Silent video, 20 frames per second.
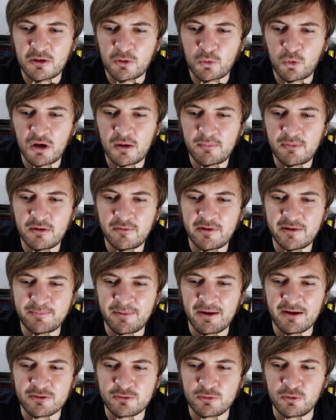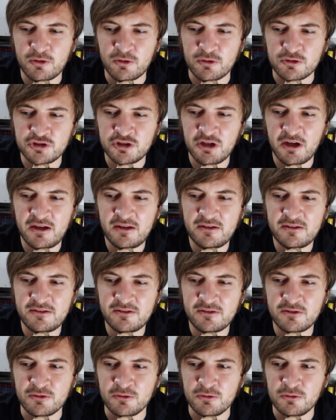quite a bit of his backstory got
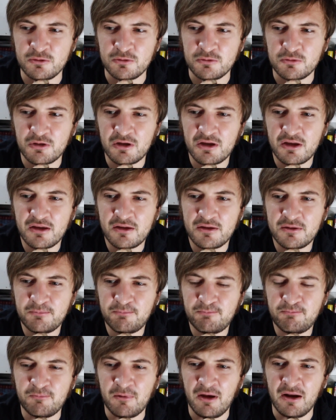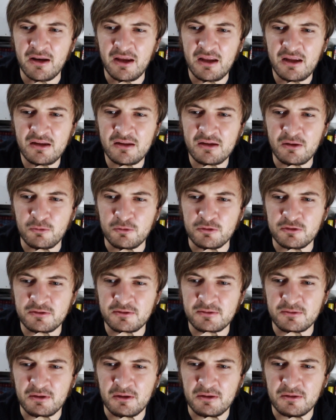changed to an alien that
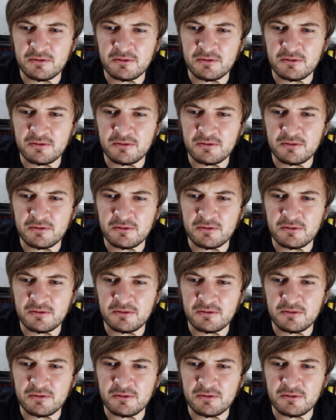was